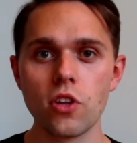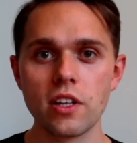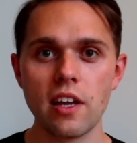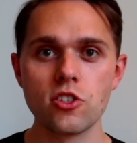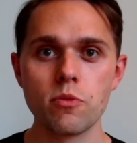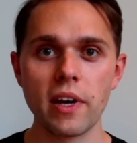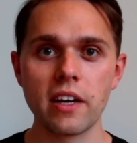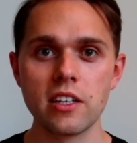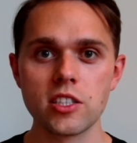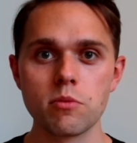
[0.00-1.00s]
attention
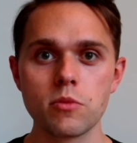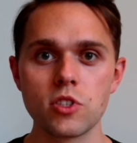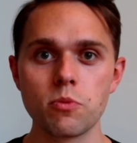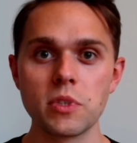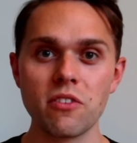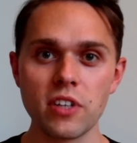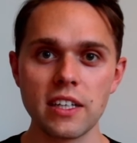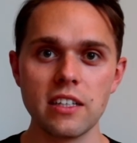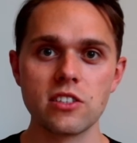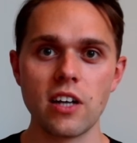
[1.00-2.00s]
mechanism
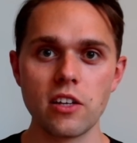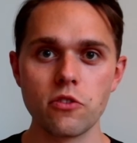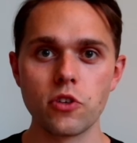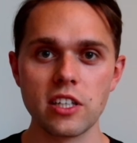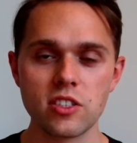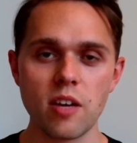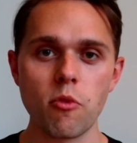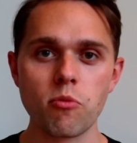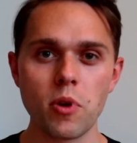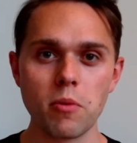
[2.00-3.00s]
specifically designed for this type
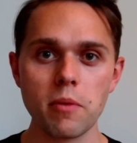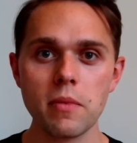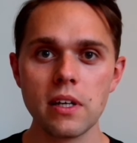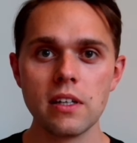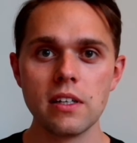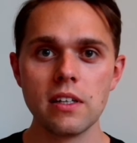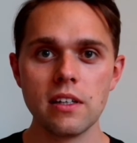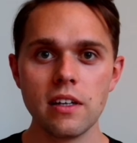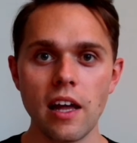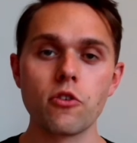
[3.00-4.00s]
of problem.
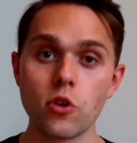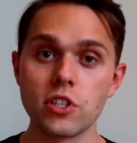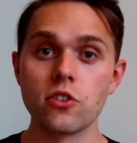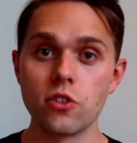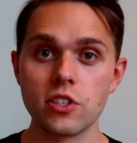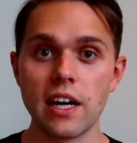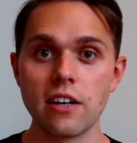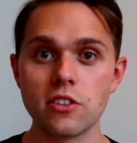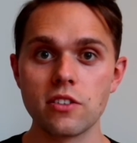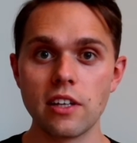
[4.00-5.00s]
And of course, it turns
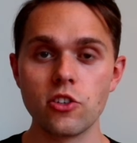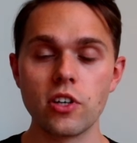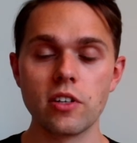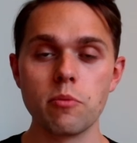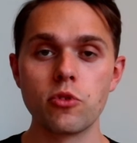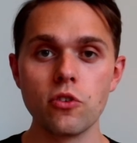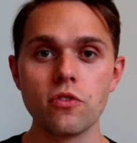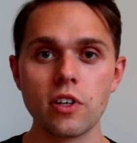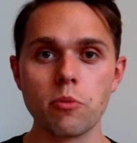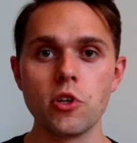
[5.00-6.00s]
out that you can improve
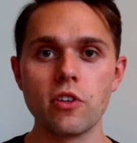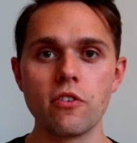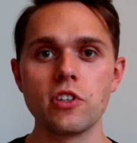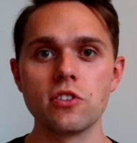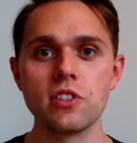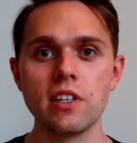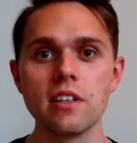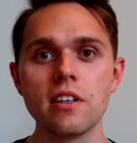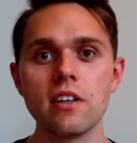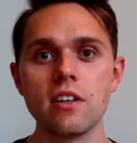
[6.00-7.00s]
the compute efficiency
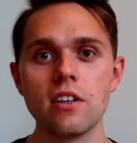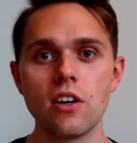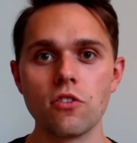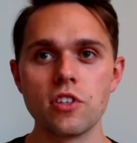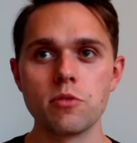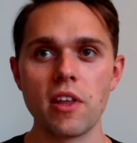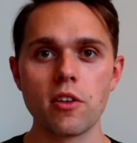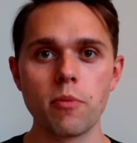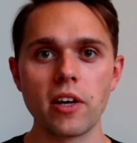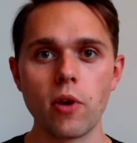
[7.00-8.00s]
of this
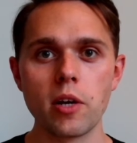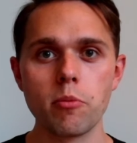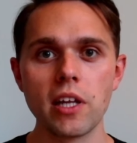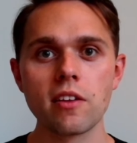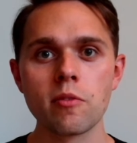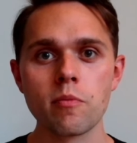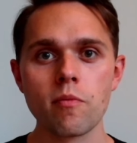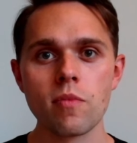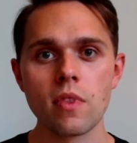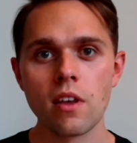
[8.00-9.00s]
method by quite a bit.
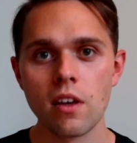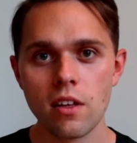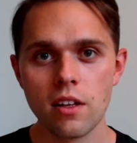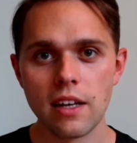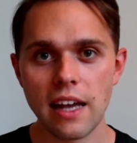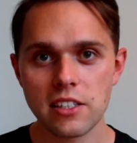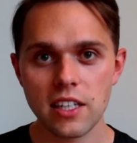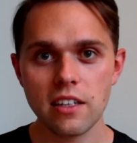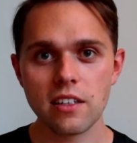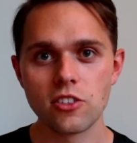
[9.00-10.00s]

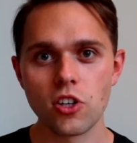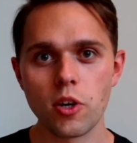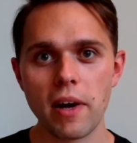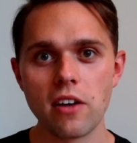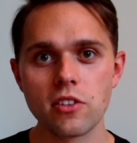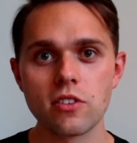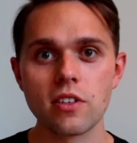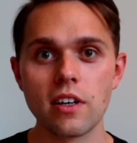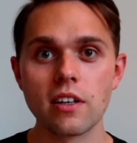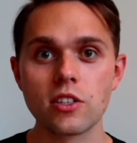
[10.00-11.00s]
Lastly, I'll talk about
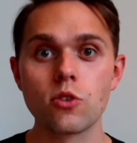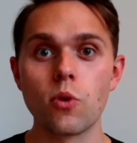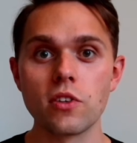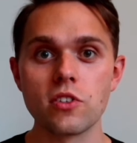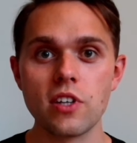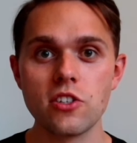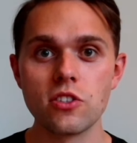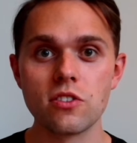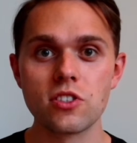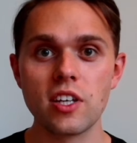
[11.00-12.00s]
a
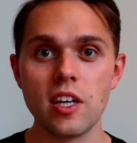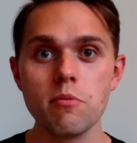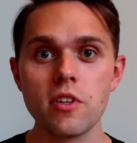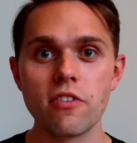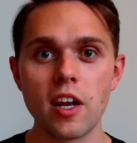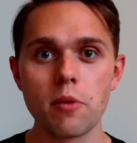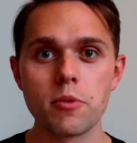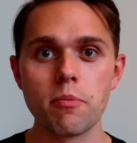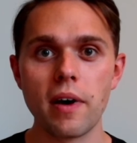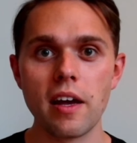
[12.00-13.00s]
quantization scheme
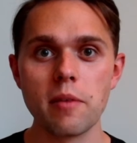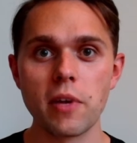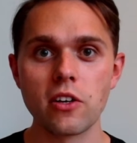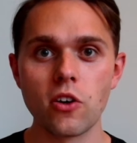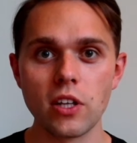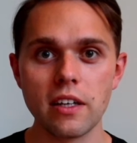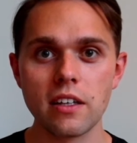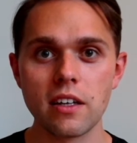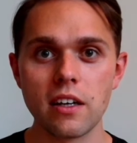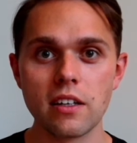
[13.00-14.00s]
developed by my
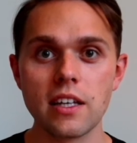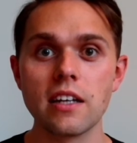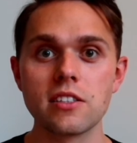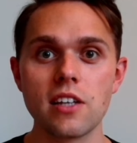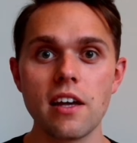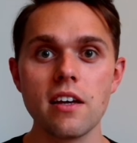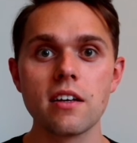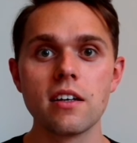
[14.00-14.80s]
colleague Yelisei,